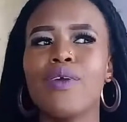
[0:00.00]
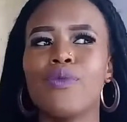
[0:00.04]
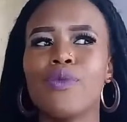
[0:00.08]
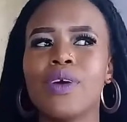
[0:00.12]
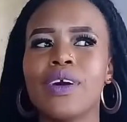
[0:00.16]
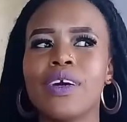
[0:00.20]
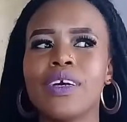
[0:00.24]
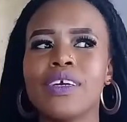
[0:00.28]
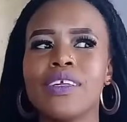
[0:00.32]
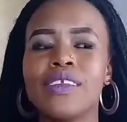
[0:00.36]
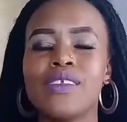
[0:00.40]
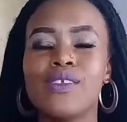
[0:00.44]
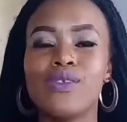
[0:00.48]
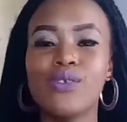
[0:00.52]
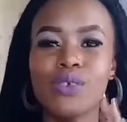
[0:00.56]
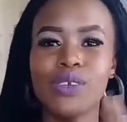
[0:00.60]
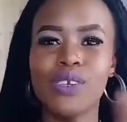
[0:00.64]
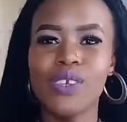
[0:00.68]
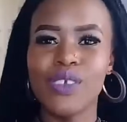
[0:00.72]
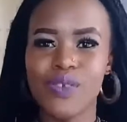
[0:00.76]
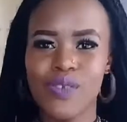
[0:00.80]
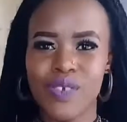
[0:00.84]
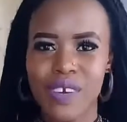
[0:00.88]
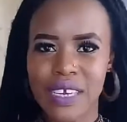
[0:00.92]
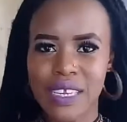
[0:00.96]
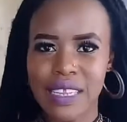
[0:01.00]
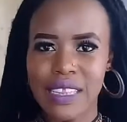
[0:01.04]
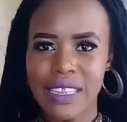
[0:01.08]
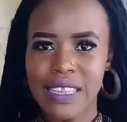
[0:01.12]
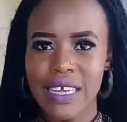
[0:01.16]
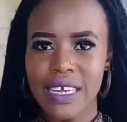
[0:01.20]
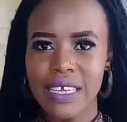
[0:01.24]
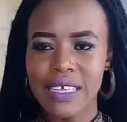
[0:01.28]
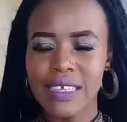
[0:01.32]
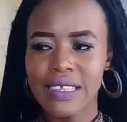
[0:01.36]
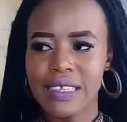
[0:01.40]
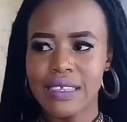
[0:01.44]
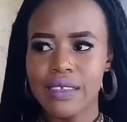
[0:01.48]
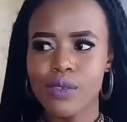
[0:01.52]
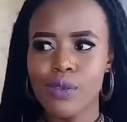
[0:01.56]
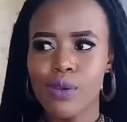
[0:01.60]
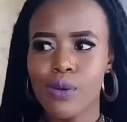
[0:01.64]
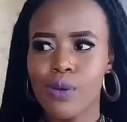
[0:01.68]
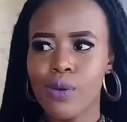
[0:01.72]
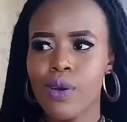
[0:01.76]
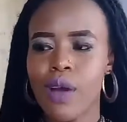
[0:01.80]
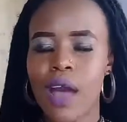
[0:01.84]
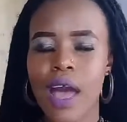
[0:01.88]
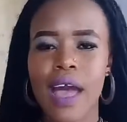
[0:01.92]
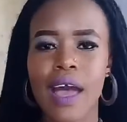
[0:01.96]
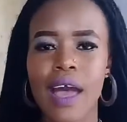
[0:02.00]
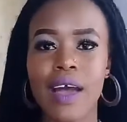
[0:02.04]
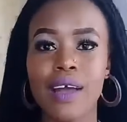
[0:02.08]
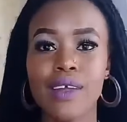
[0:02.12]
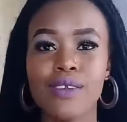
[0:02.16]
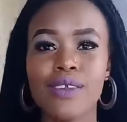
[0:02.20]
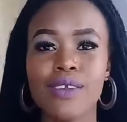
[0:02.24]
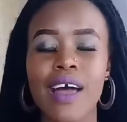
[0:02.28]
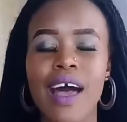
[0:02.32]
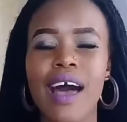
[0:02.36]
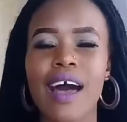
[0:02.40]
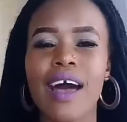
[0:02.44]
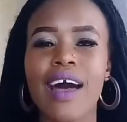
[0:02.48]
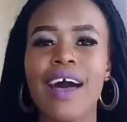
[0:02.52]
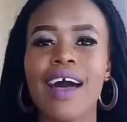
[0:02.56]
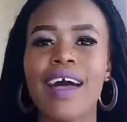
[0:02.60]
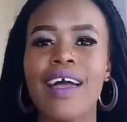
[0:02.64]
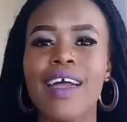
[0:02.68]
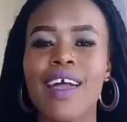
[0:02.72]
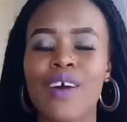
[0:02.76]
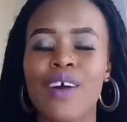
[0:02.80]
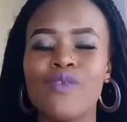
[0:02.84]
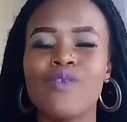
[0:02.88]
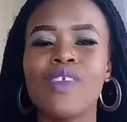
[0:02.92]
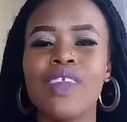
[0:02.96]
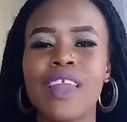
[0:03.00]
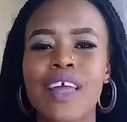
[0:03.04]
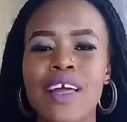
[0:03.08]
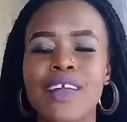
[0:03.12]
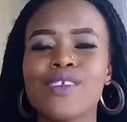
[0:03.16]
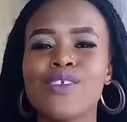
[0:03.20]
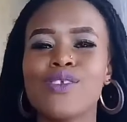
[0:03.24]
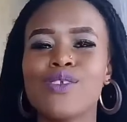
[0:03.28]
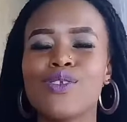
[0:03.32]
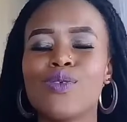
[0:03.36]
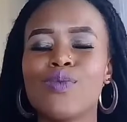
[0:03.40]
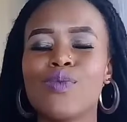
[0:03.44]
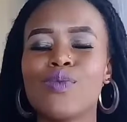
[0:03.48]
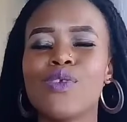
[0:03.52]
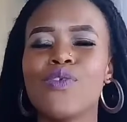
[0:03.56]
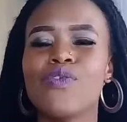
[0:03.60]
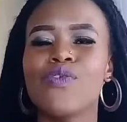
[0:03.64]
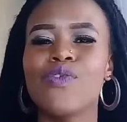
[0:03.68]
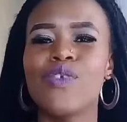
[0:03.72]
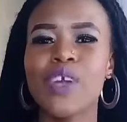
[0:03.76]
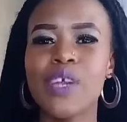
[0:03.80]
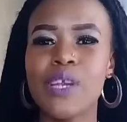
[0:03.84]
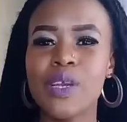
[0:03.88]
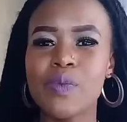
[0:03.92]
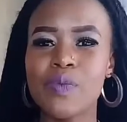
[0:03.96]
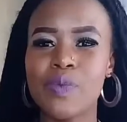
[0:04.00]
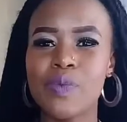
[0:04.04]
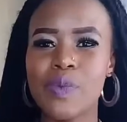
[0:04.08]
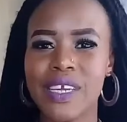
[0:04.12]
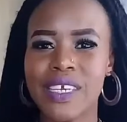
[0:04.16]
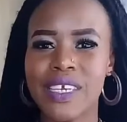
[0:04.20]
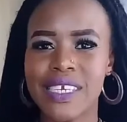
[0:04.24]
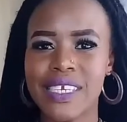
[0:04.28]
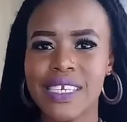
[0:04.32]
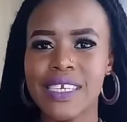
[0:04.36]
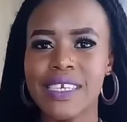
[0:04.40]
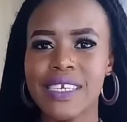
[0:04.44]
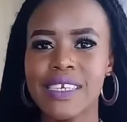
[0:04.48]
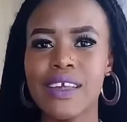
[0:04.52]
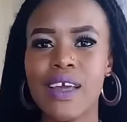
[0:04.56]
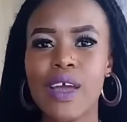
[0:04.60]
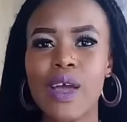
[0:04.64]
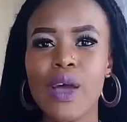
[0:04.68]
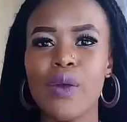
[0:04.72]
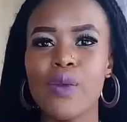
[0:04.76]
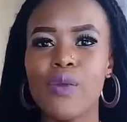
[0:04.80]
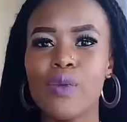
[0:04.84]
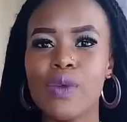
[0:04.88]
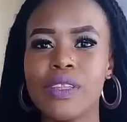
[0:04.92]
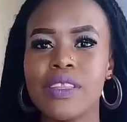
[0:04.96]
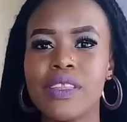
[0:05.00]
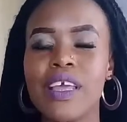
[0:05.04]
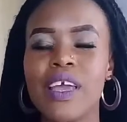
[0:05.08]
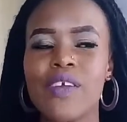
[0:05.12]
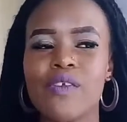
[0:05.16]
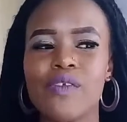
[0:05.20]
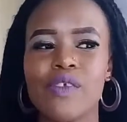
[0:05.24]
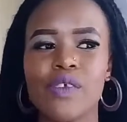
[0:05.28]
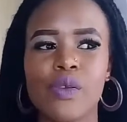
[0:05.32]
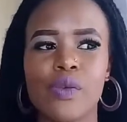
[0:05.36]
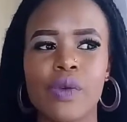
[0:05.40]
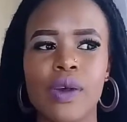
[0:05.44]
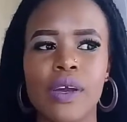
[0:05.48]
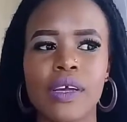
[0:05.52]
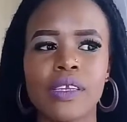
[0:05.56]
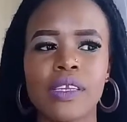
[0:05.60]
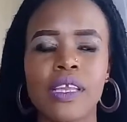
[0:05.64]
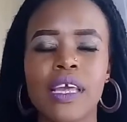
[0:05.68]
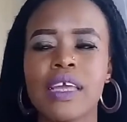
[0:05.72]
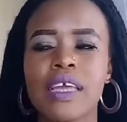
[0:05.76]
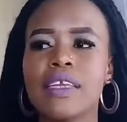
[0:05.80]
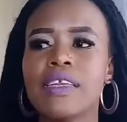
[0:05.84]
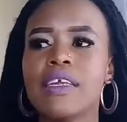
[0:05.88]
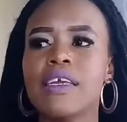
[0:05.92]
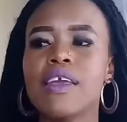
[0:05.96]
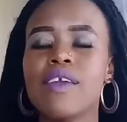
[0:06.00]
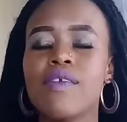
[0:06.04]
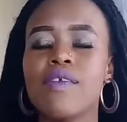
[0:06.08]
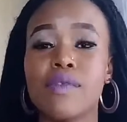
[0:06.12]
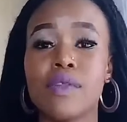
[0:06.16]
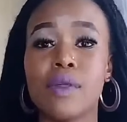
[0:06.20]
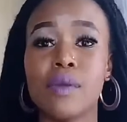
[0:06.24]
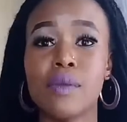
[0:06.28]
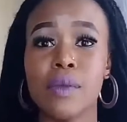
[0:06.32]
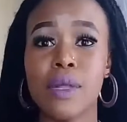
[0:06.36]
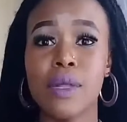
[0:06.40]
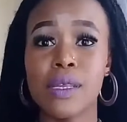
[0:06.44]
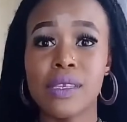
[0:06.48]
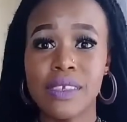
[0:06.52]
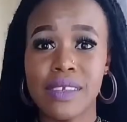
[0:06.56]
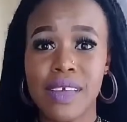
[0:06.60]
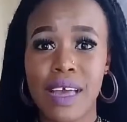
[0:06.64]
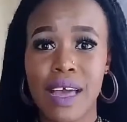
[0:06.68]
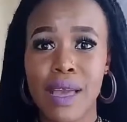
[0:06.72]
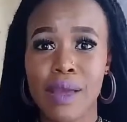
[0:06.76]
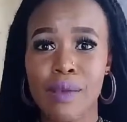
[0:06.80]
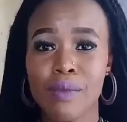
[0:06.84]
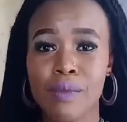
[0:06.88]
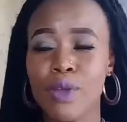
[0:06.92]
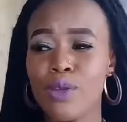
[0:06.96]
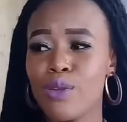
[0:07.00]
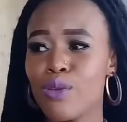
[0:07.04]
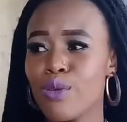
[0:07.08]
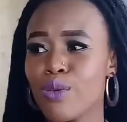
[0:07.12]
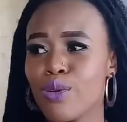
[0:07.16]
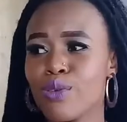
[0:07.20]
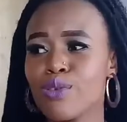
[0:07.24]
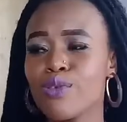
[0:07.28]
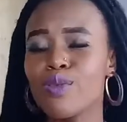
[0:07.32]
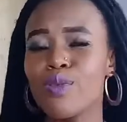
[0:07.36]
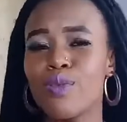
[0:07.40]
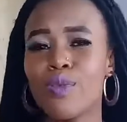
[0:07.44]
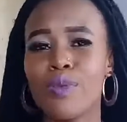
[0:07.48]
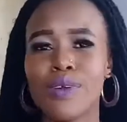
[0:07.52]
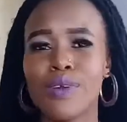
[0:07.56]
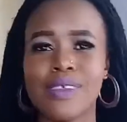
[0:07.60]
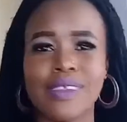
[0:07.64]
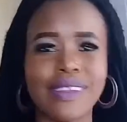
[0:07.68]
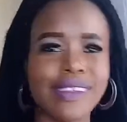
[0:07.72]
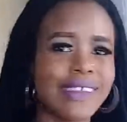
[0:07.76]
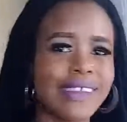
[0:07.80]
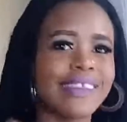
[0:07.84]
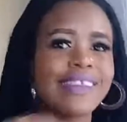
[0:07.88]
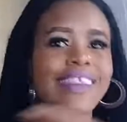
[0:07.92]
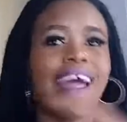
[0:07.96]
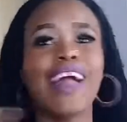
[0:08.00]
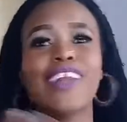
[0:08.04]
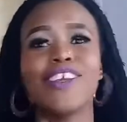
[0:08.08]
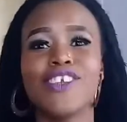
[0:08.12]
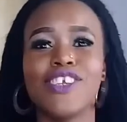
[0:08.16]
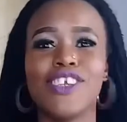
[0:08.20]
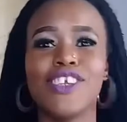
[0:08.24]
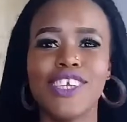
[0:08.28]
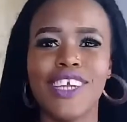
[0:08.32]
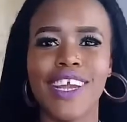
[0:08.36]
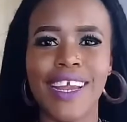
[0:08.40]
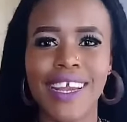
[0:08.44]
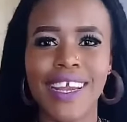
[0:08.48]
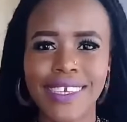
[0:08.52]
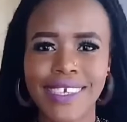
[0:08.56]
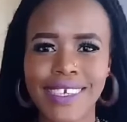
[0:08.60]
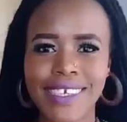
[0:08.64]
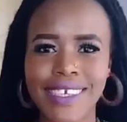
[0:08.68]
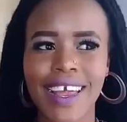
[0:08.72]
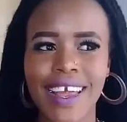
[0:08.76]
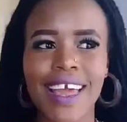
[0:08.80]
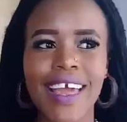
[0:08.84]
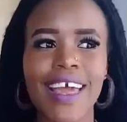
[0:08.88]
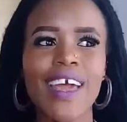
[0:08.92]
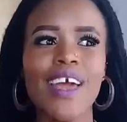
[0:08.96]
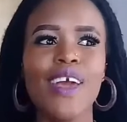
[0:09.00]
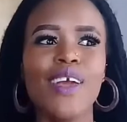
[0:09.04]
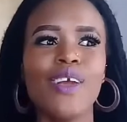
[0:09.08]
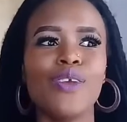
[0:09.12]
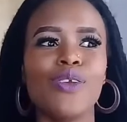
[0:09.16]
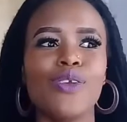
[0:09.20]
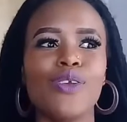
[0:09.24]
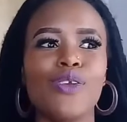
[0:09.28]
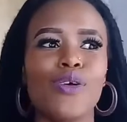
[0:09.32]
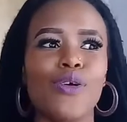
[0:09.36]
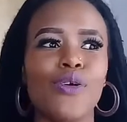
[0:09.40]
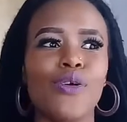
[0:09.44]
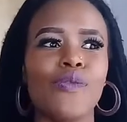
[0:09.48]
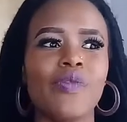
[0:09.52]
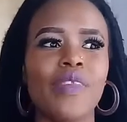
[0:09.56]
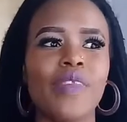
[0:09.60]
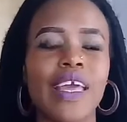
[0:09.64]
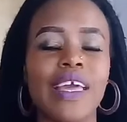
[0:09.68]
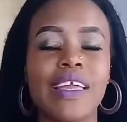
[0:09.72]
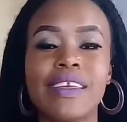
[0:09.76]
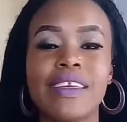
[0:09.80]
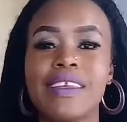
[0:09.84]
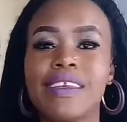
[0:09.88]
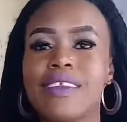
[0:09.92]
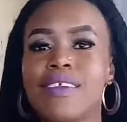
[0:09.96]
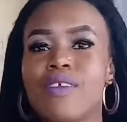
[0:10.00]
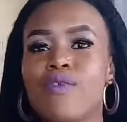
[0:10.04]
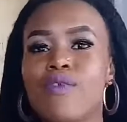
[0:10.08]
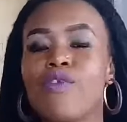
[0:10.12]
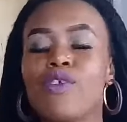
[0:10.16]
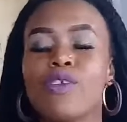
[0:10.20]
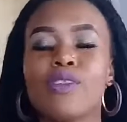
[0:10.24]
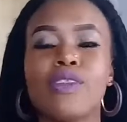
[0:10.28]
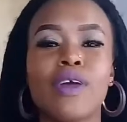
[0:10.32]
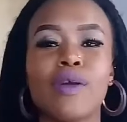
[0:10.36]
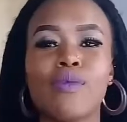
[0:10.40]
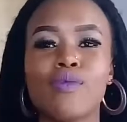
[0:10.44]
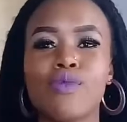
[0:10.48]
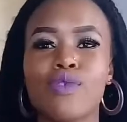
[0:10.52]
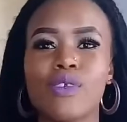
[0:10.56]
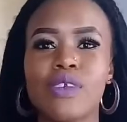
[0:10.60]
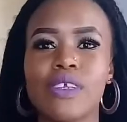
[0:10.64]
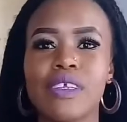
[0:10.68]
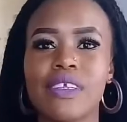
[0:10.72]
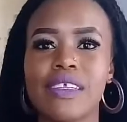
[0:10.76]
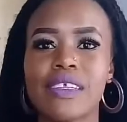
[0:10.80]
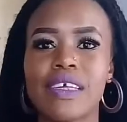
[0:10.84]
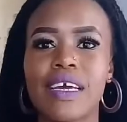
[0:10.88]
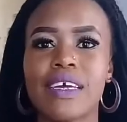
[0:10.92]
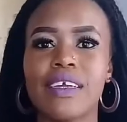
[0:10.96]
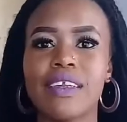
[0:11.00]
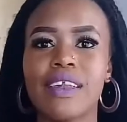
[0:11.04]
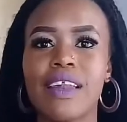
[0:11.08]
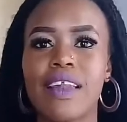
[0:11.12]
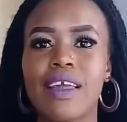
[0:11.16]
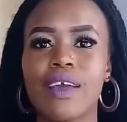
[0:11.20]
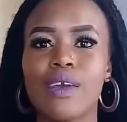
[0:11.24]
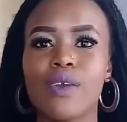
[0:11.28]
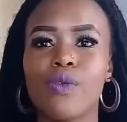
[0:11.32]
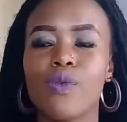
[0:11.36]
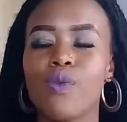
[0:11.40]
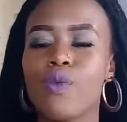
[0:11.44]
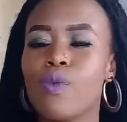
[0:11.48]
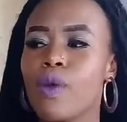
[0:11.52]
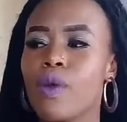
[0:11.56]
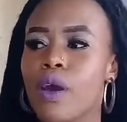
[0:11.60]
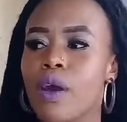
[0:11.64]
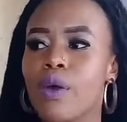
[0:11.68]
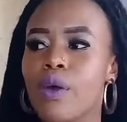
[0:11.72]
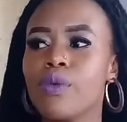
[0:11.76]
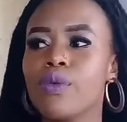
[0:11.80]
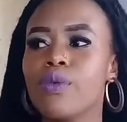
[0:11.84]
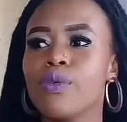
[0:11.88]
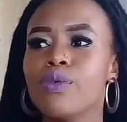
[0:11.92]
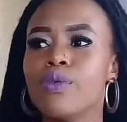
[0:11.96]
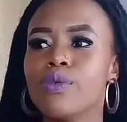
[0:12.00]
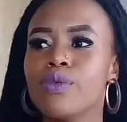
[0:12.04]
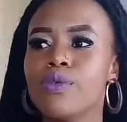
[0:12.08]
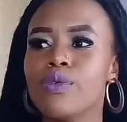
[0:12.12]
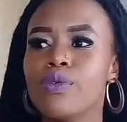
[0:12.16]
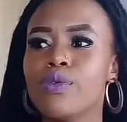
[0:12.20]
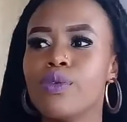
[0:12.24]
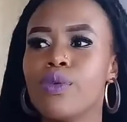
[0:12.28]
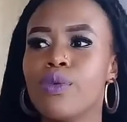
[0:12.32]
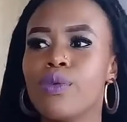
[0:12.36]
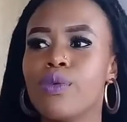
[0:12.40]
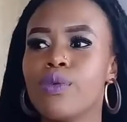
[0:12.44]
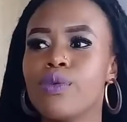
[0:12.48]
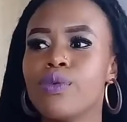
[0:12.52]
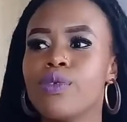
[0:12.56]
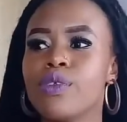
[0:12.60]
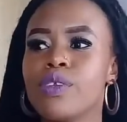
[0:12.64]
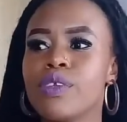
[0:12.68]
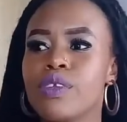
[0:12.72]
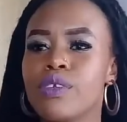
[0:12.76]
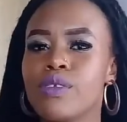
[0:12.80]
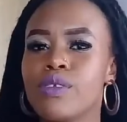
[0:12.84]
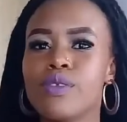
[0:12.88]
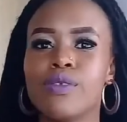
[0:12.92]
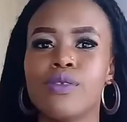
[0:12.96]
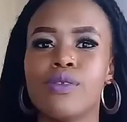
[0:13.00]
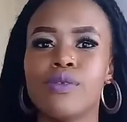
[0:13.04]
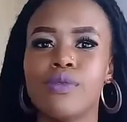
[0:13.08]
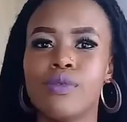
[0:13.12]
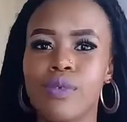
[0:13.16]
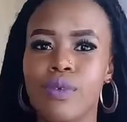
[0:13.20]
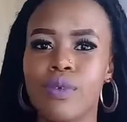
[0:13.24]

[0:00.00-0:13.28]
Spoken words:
were two different things. So I have learned to be very patient with everyone and give them the time, you know, to process that change, you know, and for them to decide like, wow, so she's